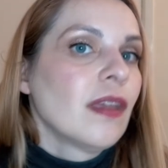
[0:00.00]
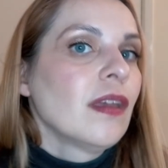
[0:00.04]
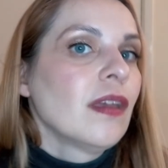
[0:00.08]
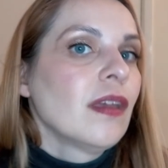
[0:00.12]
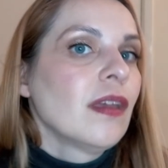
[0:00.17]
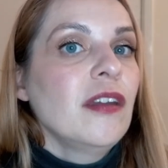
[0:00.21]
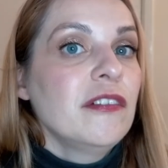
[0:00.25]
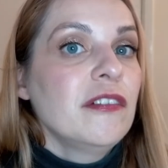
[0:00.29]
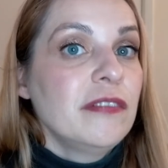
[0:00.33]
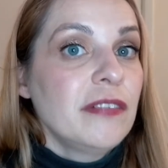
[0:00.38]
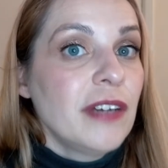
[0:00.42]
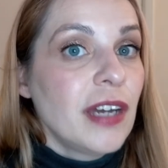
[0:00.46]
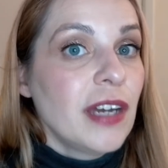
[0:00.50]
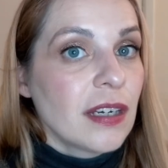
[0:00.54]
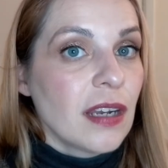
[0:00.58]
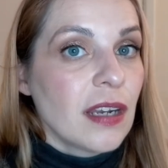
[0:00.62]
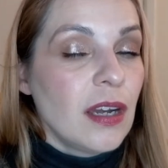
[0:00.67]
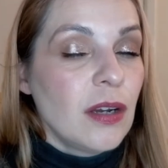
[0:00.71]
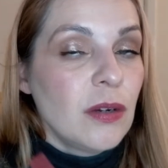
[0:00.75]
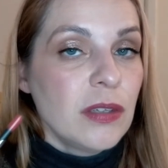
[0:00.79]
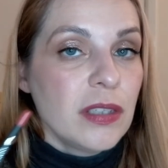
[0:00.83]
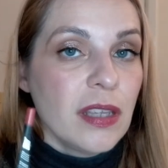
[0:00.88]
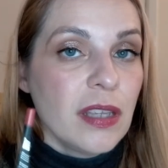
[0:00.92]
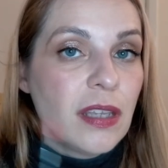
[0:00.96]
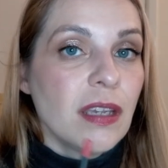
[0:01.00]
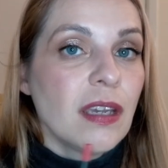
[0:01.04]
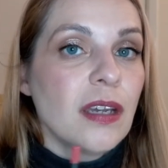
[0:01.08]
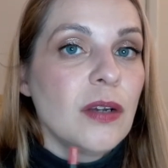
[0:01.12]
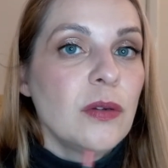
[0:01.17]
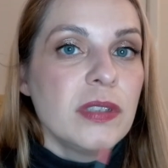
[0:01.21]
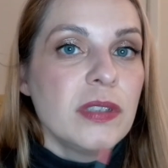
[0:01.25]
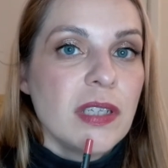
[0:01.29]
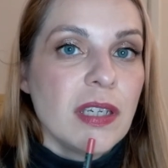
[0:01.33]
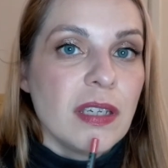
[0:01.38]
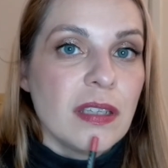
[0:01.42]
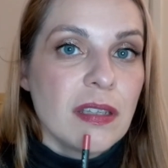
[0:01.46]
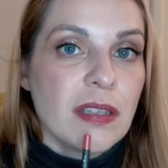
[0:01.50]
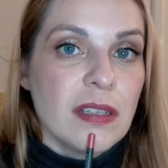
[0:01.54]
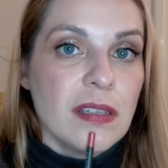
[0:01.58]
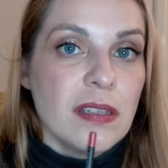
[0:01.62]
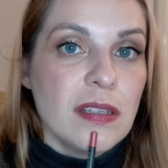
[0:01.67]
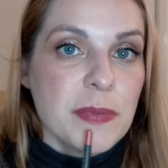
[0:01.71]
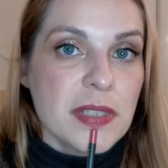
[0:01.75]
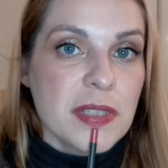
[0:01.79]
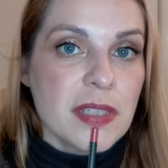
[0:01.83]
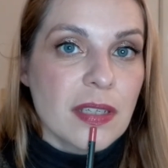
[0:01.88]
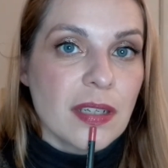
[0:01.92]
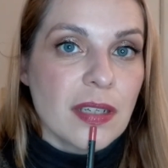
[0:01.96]
In fact, I think I will take the
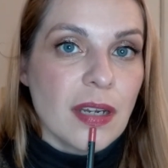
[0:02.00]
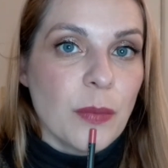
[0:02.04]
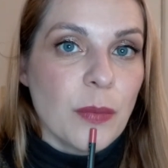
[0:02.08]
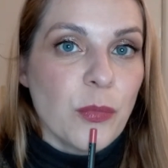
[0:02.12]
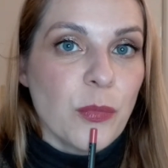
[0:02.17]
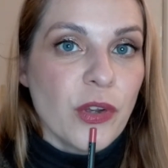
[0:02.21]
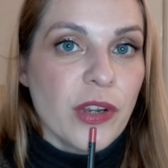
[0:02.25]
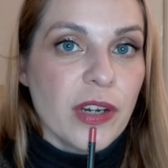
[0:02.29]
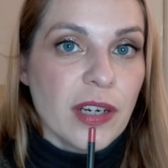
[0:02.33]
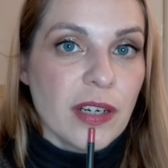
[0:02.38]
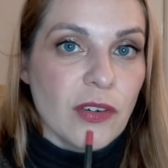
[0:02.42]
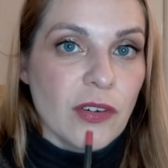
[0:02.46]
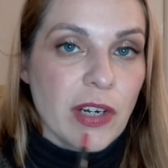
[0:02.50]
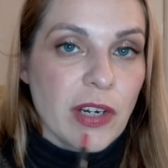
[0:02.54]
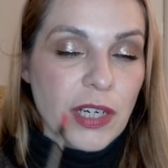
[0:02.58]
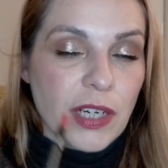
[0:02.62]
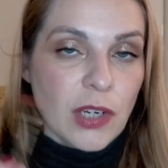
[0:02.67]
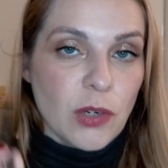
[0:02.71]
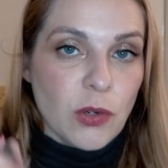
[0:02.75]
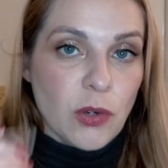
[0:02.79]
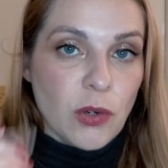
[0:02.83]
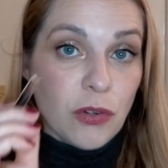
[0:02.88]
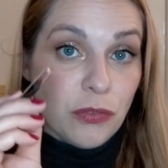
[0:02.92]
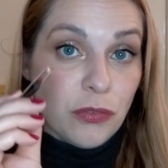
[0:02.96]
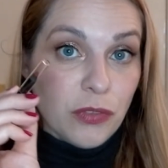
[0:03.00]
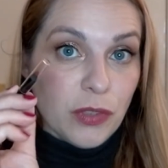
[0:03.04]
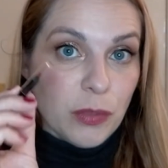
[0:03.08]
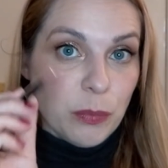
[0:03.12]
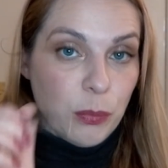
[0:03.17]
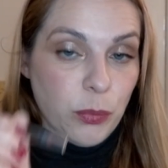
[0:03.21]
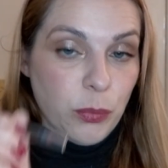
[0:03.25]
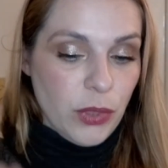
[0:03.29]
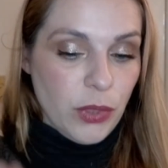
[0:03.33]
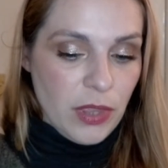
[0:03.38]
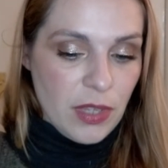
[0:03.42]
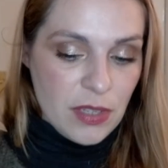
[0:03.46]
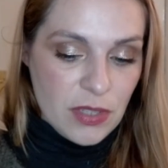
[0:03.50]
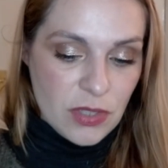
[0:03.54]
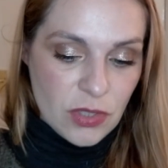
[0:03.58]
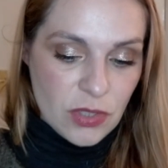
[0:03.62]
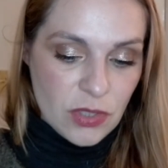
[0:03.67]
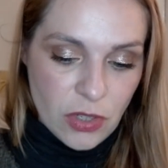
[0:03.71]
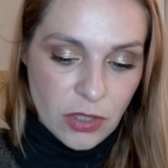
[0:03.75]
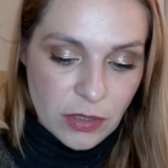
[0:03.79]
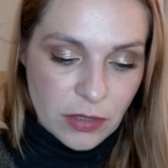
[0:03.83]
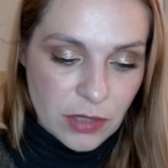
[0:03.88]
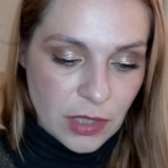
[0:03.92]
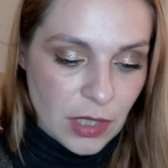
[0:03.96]
lipstick that I'm wearing right now off and put this
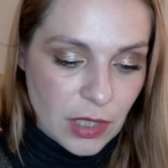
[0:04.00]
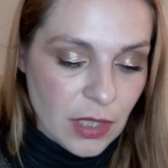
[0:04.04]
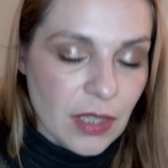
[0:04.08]
on,